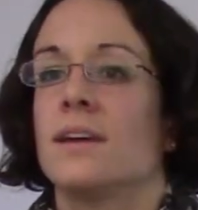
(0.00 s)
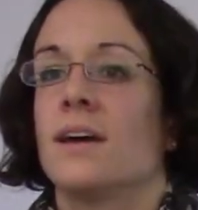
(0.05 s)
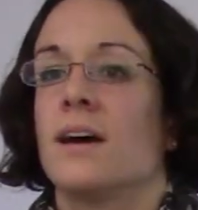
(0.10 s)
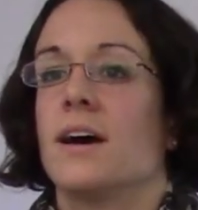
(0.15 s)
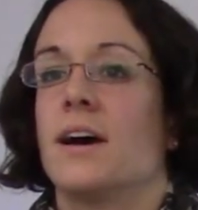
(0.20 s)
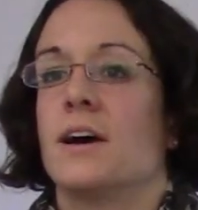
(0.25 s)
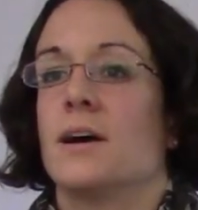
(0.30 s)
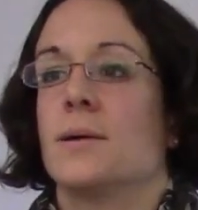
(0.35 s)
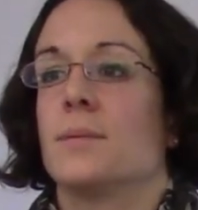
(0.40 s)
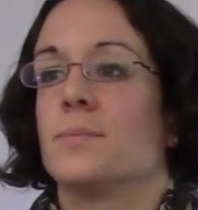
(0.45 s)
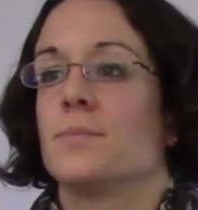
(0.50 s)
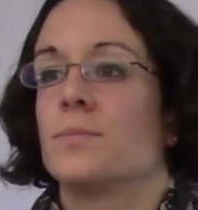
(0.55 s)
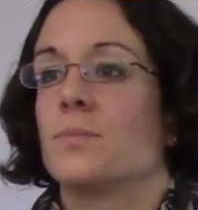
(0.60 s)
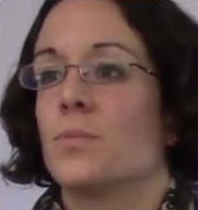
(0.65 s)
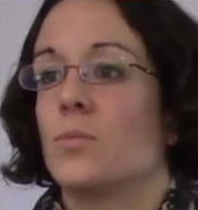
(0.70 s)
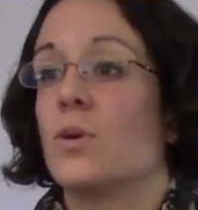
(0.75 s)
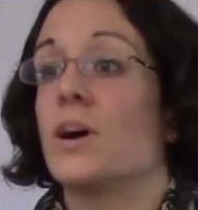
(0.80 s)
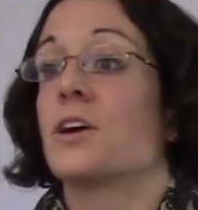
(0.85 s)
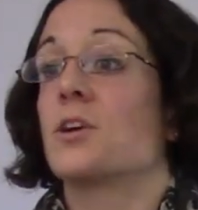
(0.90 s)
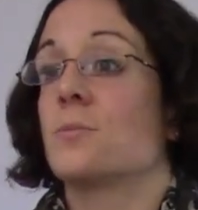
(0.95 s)
um,
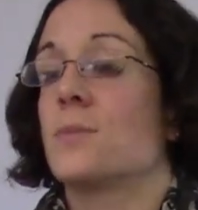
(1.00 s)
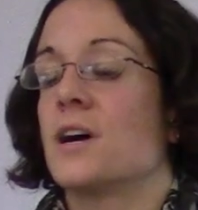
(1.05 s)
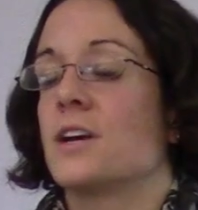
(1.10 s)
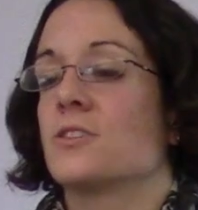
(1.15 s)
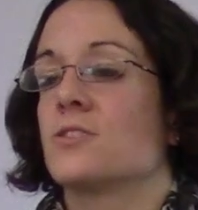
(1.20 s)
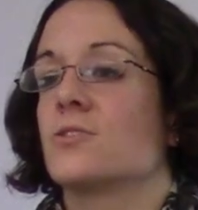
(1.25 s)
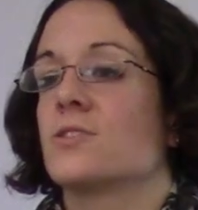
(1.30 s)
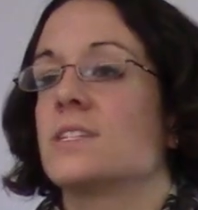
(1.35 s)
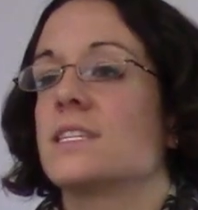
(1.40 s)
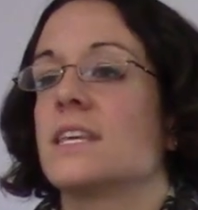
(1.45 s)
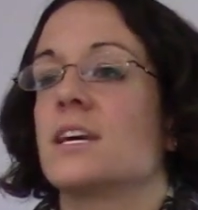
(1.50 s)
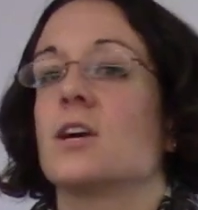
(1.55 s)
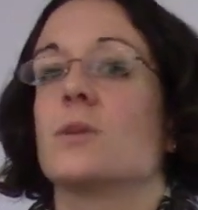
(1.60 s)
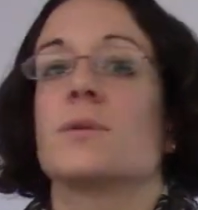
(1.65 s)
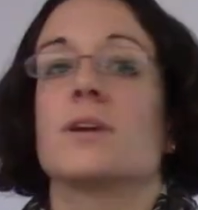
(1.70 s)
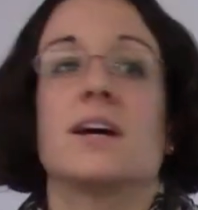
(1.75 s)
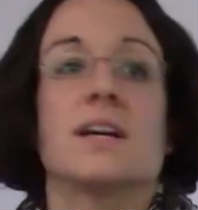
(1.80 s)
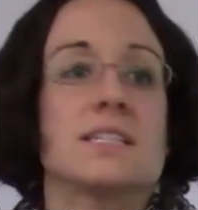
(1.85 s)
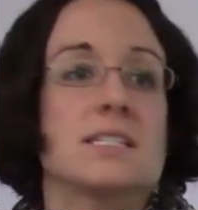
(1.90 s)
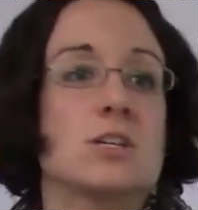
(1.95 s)
while your monitor's there,
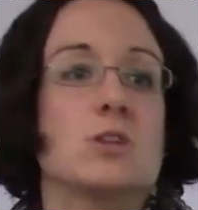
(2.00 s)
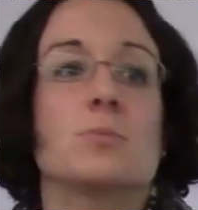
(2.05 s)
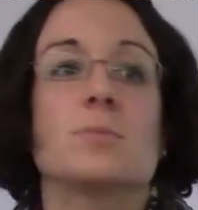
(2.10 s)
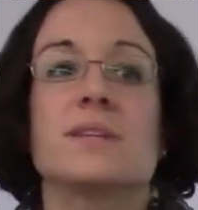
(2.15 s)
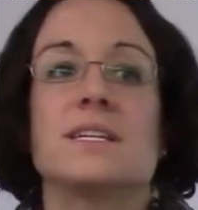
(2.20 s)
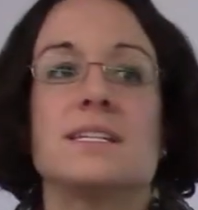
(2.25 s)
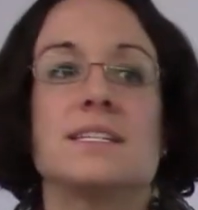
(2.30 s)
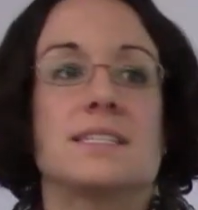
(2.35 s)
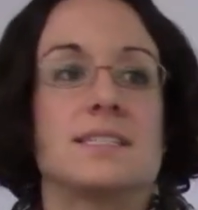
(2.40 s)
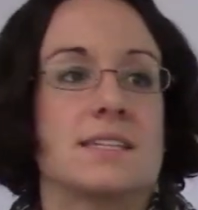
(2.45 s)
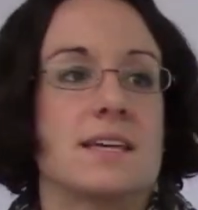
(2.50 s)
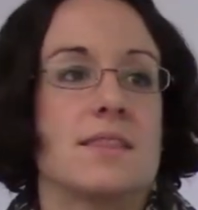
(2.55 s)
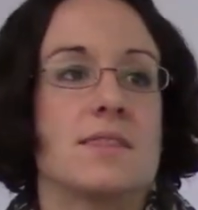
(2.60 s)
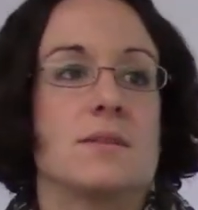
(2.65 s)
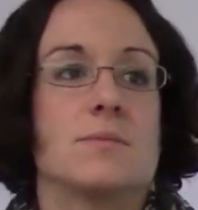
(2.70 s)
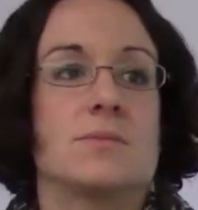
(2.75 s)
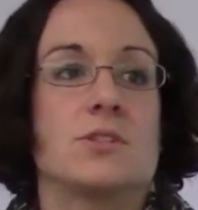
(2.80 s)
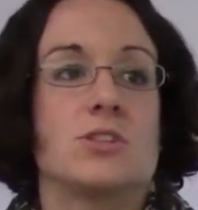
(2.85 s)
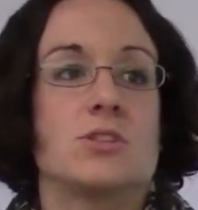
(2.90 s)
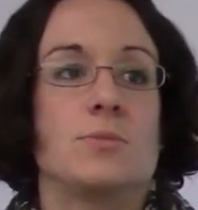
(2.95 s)
but also please send
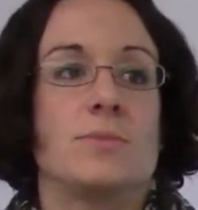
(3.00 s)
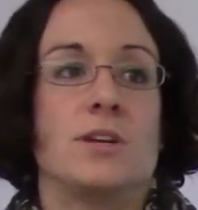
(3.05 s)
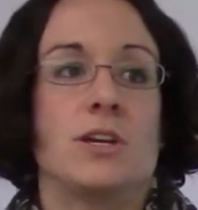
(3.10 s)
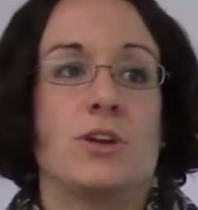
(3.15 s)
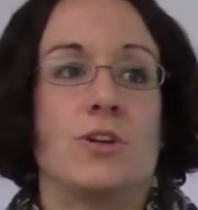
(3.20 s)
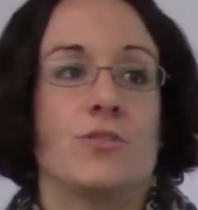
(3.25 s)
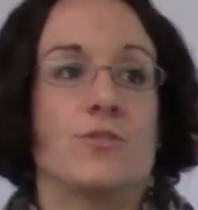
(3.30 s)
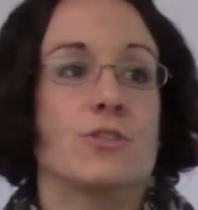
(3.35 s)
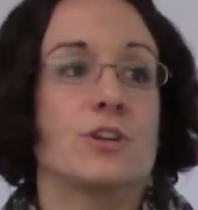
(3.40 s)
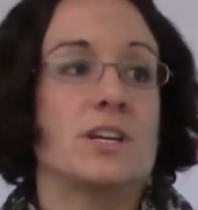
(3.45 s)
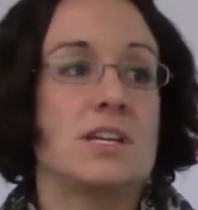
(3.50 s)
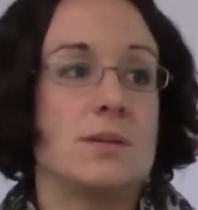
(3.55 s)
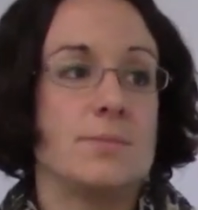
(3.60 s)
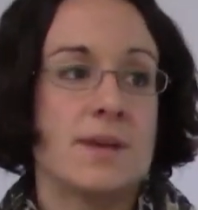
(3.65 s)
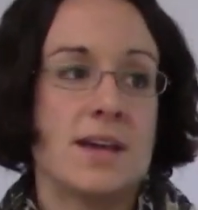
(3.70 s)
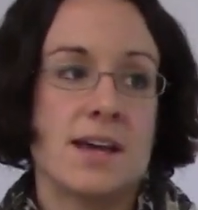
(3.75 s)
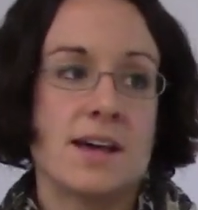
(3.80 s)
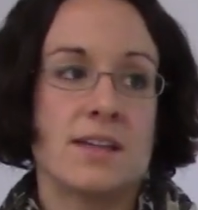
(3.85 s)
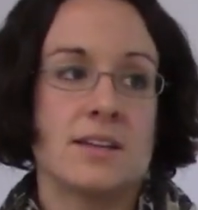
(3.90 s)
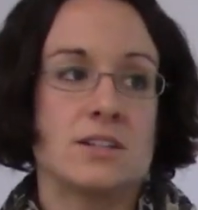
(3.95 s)
them to me over
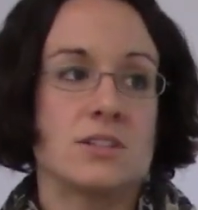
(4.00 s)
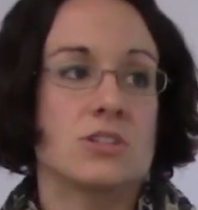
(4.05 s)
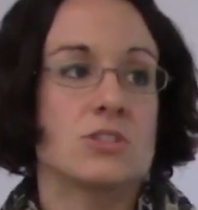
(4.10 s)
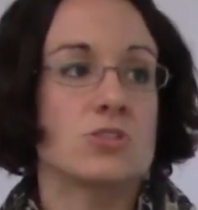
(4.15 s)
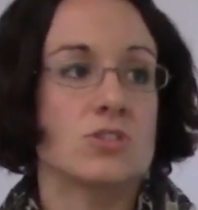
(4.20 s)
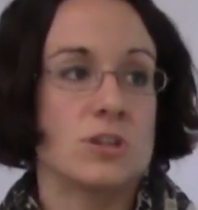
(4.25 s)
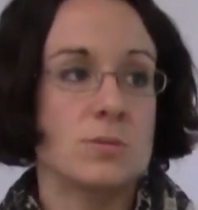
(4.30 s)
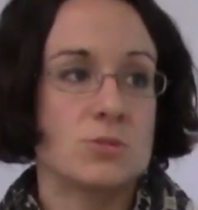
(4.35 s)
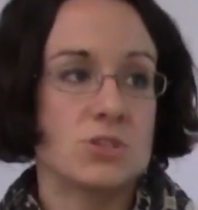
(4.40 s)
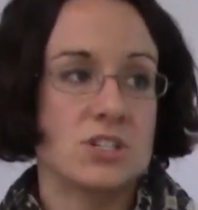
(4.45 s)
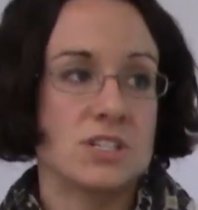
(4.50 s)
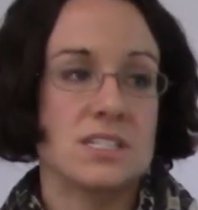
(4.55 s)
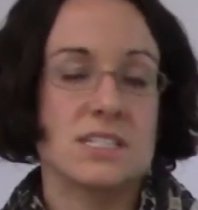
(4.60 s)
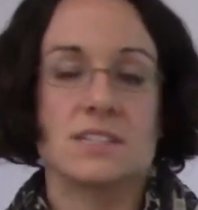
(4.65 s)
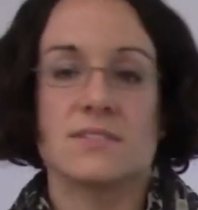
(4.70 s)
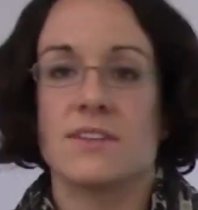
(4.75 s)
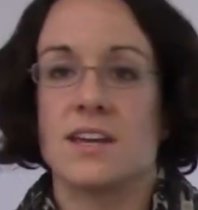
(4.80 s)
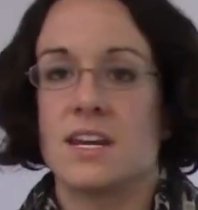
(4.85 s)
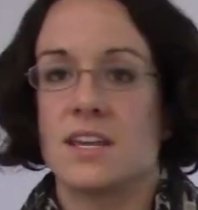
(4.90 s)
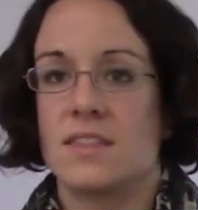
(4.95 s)
email and descriptions
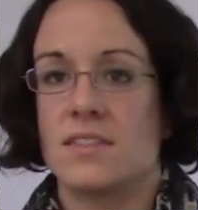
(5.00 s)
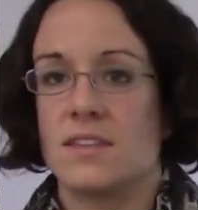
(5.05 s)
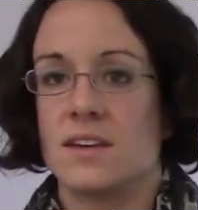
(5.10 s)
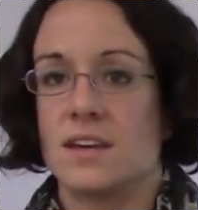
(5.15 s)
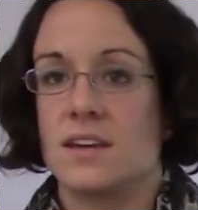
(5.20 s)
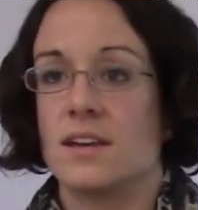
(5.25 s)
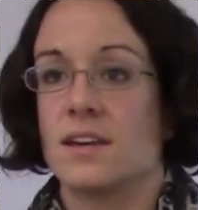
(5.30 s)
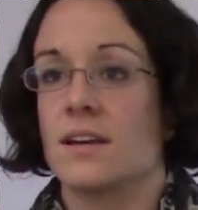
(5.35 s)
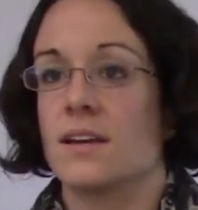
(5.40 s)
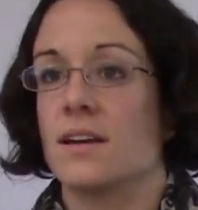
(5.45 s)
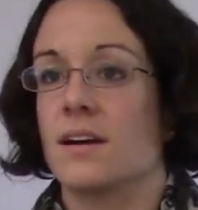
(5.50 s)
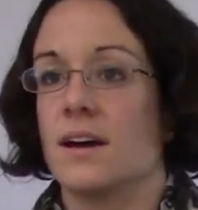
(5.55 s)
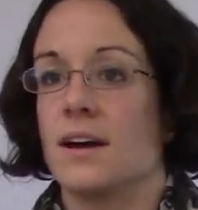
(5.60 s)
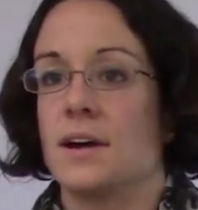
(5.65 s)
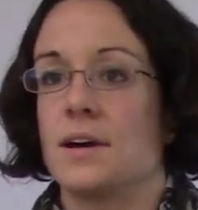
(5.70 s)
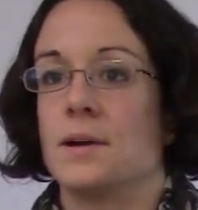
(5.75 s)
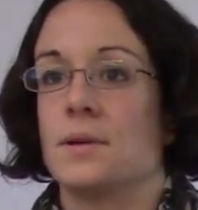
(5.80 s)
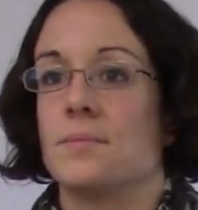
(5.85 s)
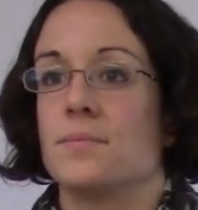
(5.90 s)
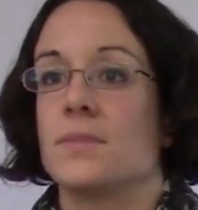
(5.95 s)
of anything
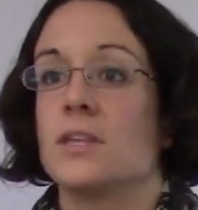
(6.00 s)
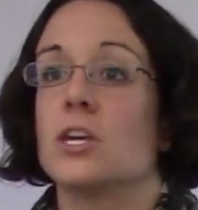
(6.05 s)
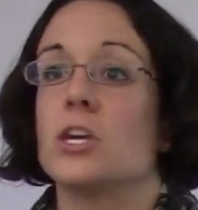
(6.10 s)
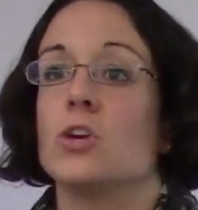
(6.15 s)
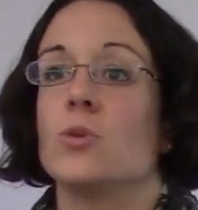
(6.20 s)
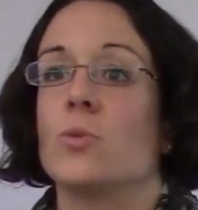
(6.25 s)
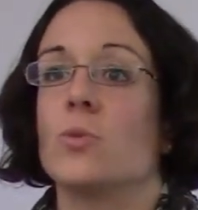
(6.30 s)
um, that you